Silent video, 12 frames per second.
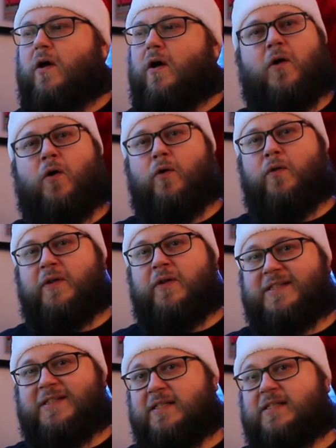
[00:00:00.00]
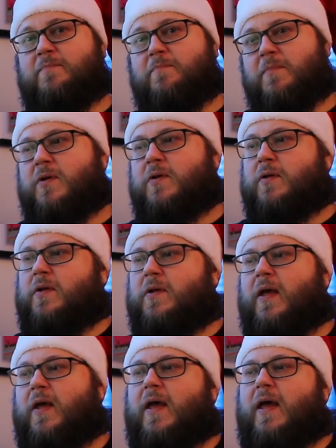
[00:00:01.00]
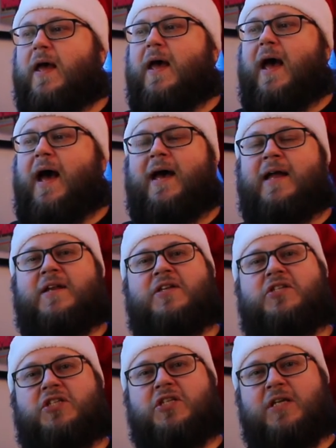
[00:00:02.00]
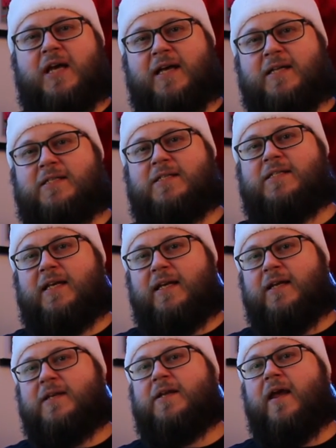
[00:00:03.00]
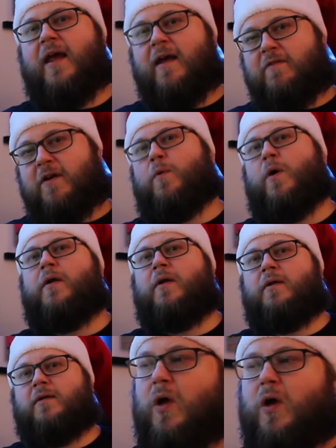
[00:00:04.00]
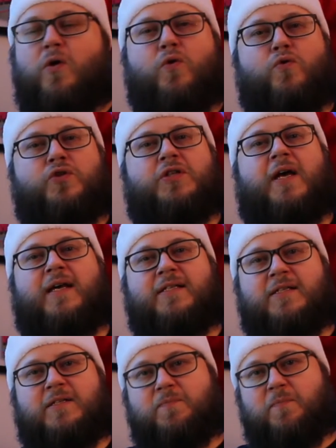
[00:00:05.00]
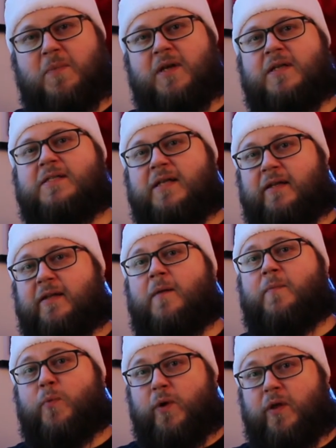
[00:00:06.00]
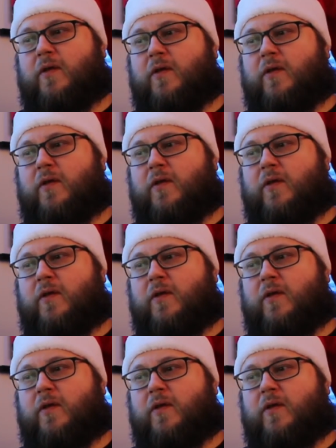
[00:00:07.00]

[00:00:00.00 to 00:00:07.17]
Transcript: on the Schism, and she has killed everyone who she has been set up with.